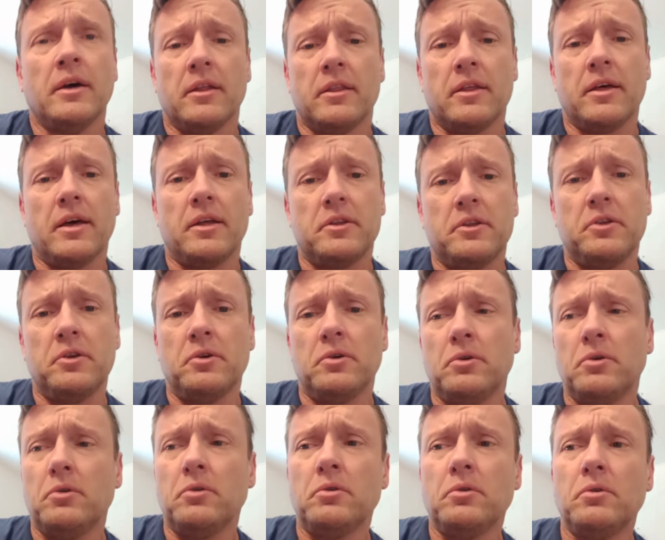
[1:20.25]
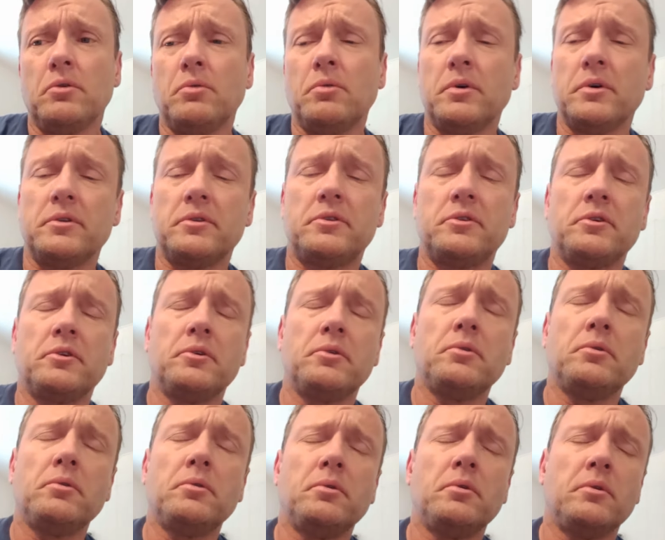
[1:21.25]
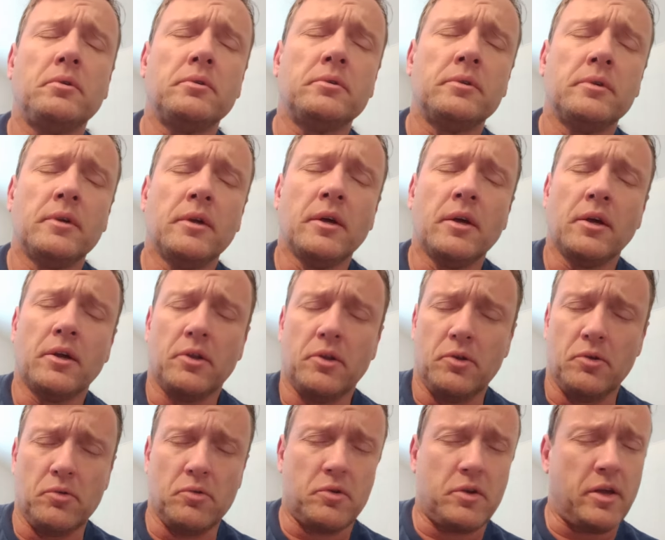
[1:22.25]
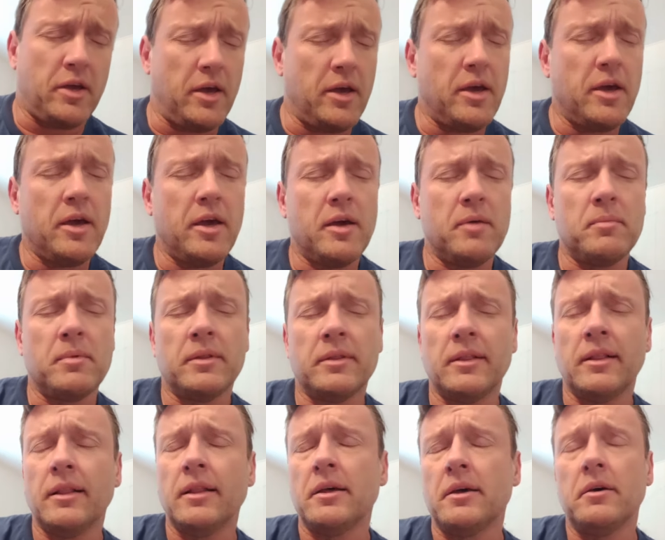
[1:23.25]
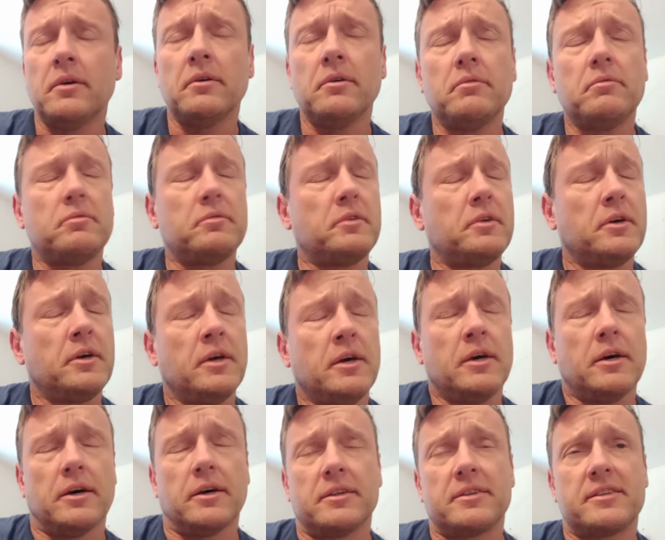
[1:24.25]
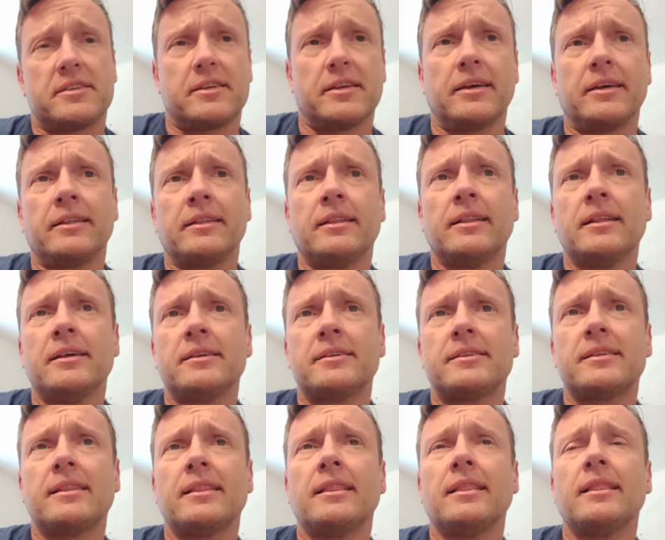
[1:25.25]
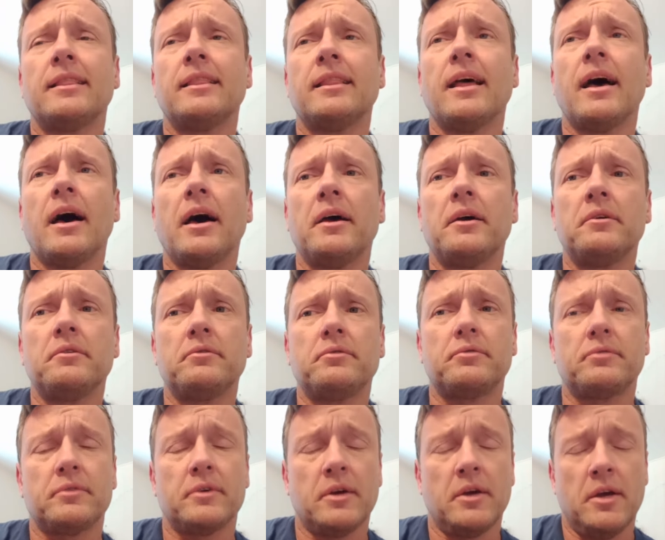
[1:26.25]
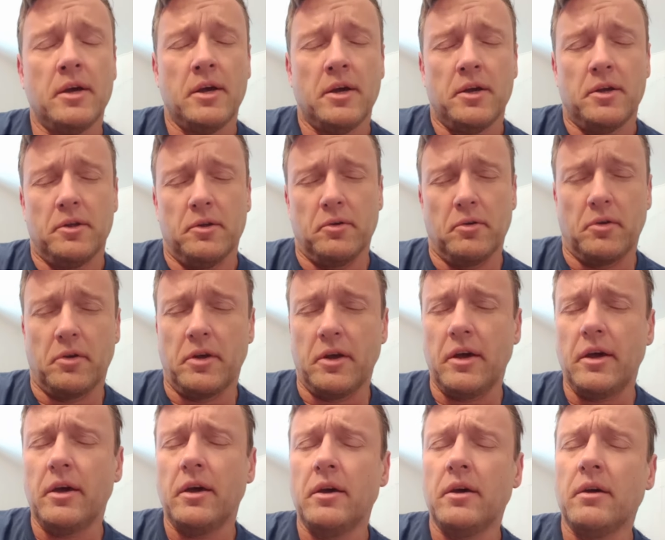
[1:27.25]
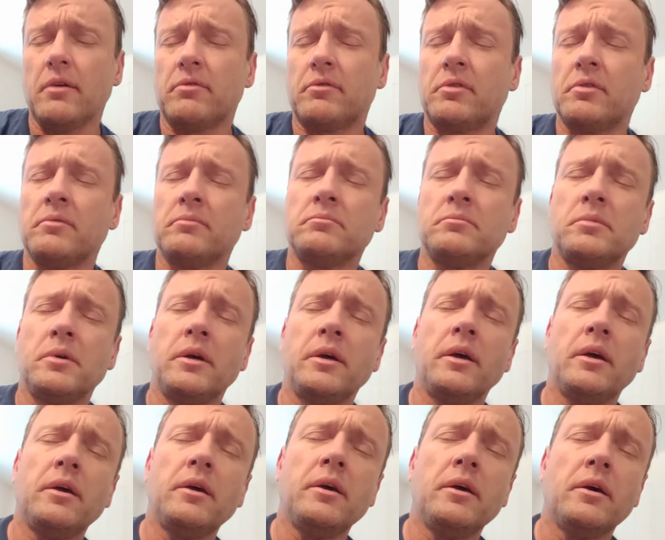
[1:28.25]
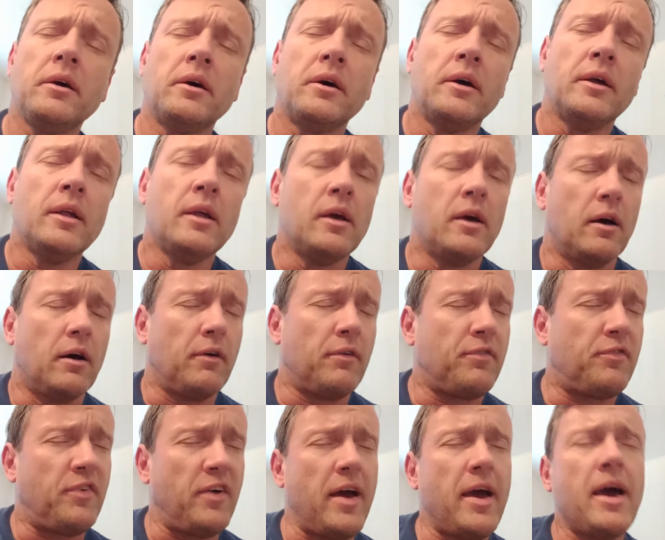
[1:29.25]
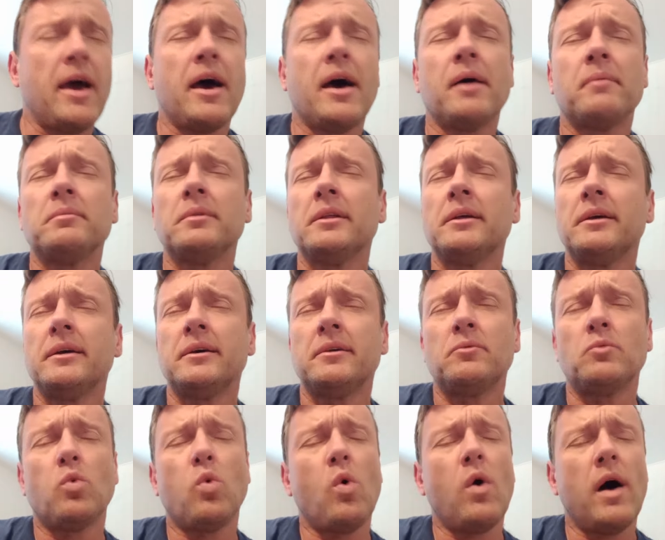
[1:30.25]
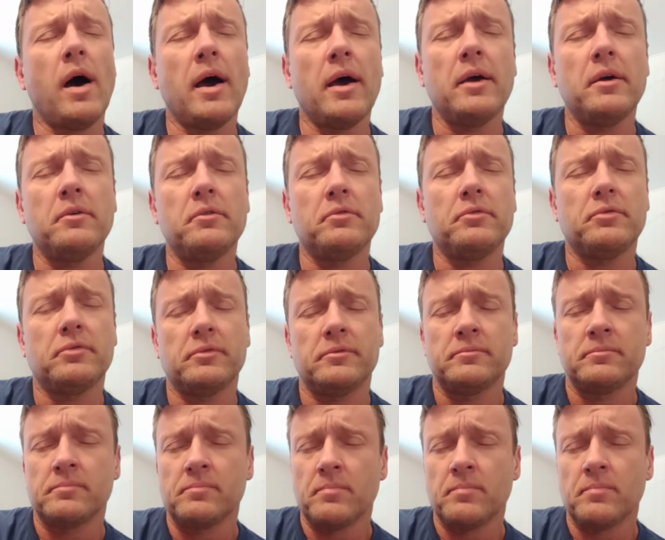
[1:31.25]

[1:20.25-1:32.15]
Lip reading: that you would do. You came and lived a sinless life. You gave to me a family and wife.